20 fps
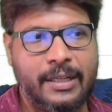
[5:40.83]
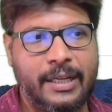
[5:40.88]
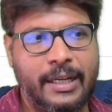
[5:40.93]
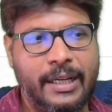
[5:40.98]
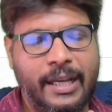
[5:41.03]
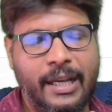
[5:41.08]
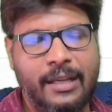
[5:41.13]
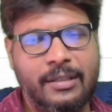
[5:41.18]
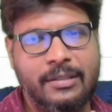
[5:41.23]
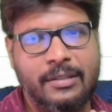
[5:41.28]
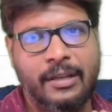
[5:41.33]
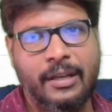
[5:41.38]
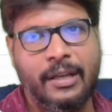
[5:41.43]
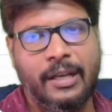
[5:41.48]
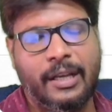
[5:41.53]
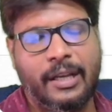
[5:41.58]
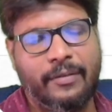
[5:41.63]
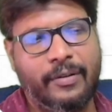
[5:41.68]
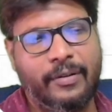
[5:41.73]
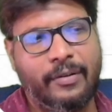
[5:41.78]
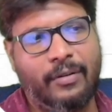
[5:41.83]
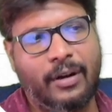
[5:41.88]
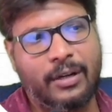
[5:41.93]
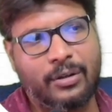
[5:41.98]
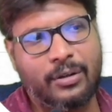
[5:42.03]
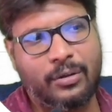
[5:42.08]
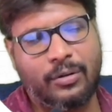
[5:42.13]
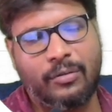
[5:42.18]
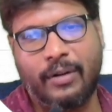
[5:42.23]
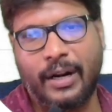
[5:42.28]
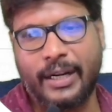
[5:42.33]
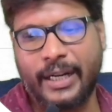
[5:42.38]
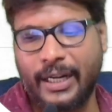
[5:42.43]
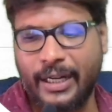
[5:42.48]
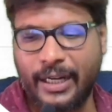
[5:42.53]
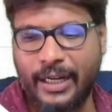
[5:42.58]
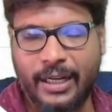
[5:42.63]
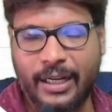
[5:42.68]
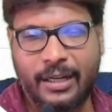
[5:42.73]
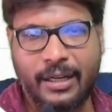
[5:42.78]
In case if you want to know what I
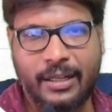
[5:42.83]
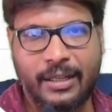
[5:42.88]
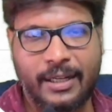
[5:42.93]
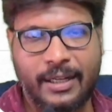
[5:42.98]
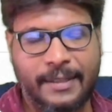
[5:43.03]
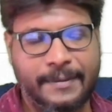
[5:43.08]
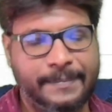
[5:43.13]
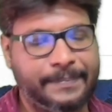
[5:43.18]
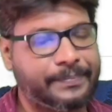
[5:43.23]
did it in the